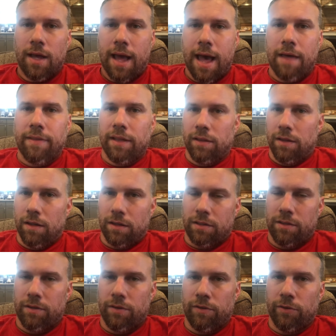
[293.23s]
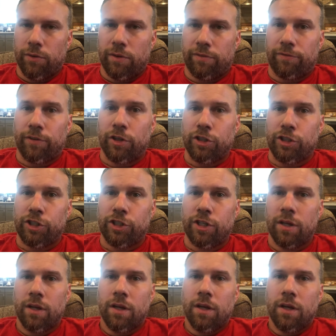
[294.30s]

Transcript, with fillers: how they looked through the first